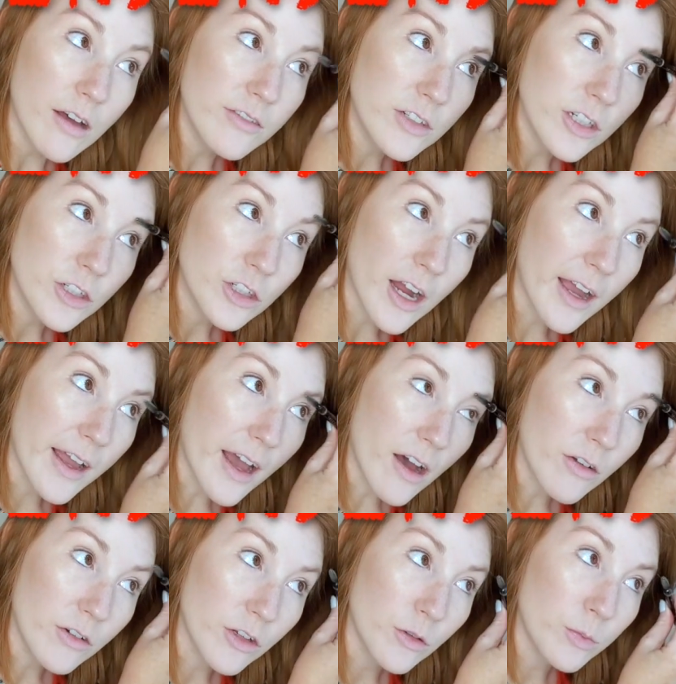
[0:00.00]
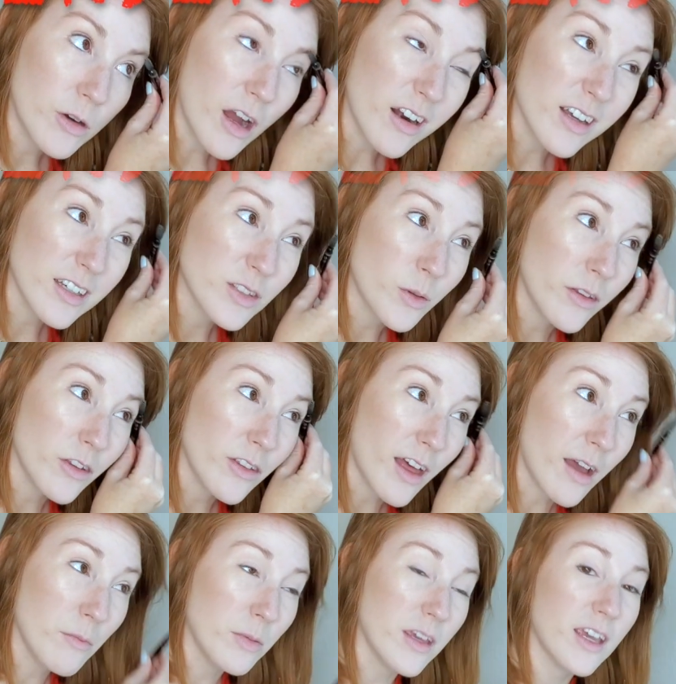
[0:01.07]
to try out new products, whether
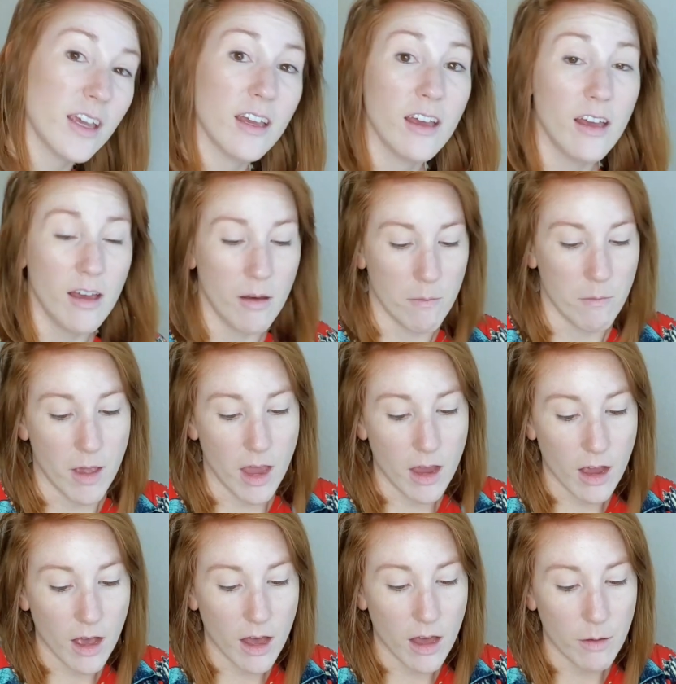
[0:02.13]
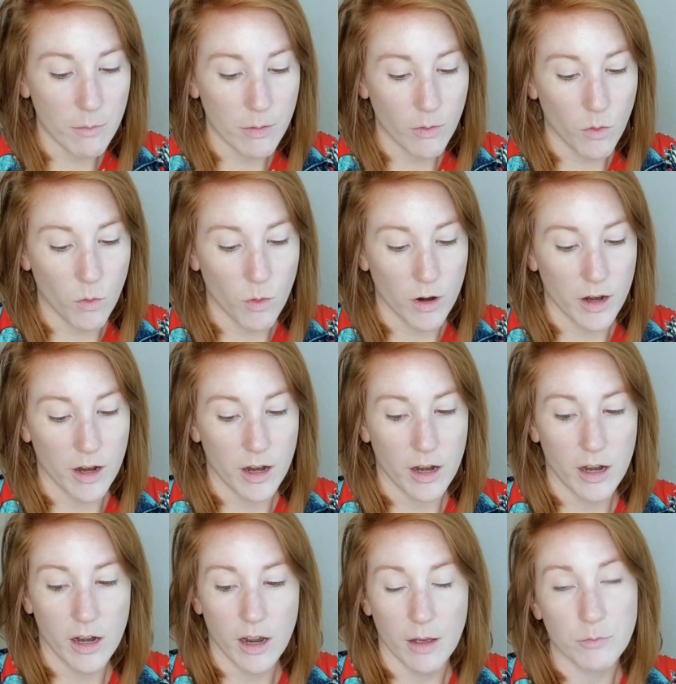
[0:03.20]
that be makeup
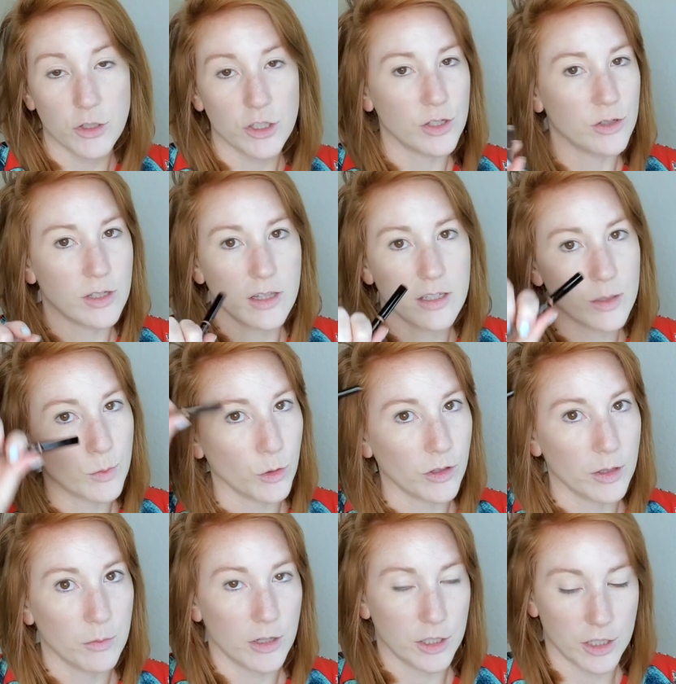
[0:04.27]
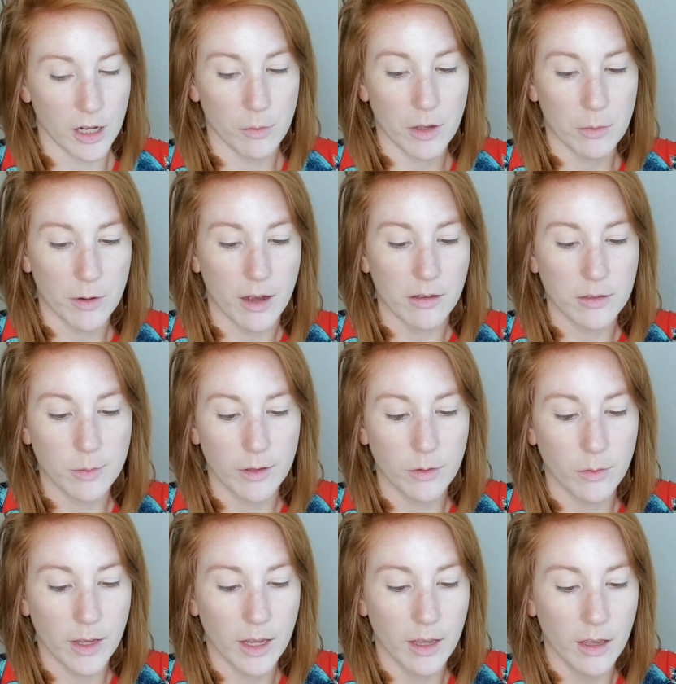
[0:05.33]
or I'm just using this spoolie and brushing out my brows, by the
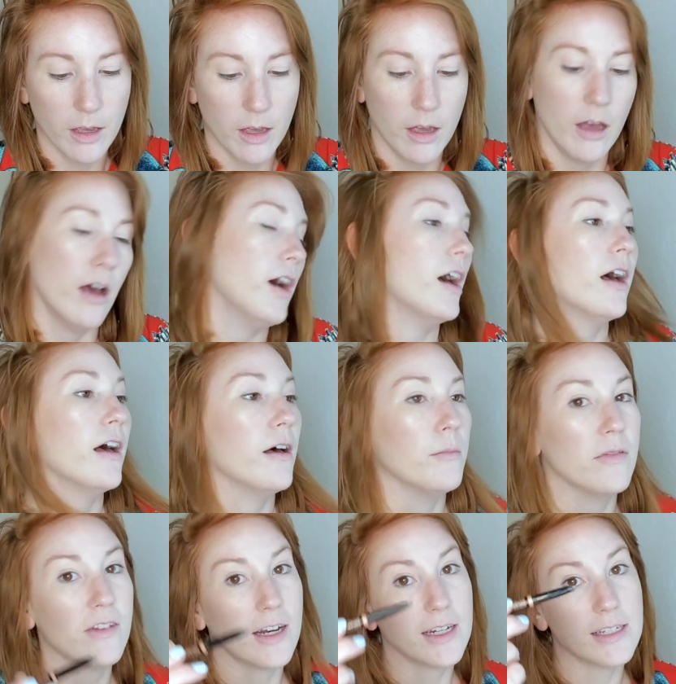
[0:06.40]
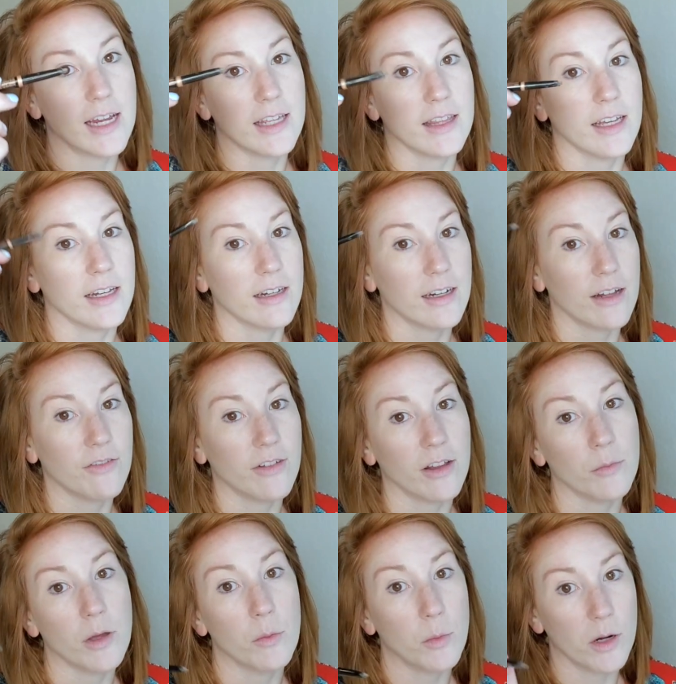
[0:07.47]
way. And then I take the end and I fill them
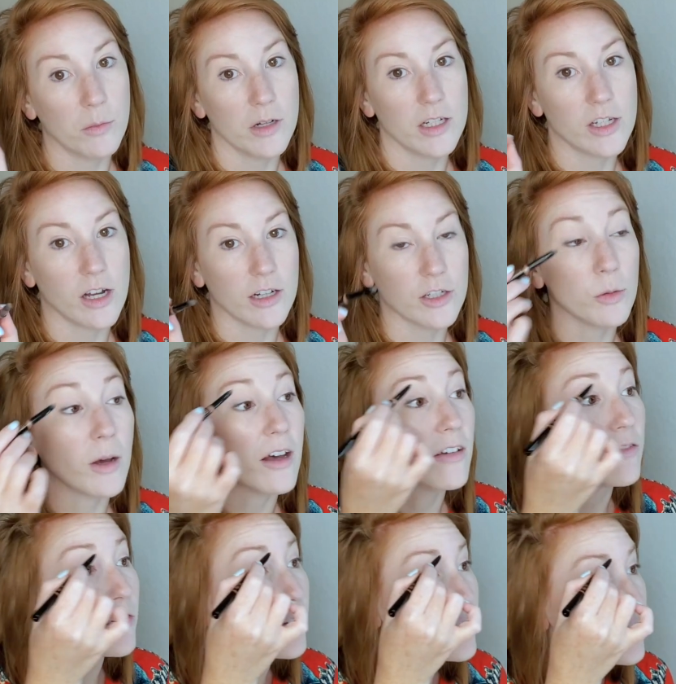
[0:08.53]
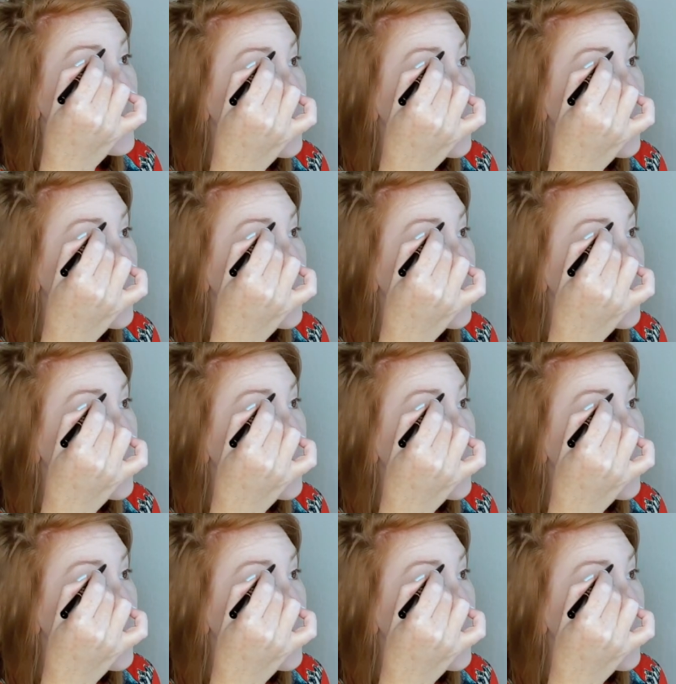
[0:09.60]
in, but I'm going to talk to you about influencer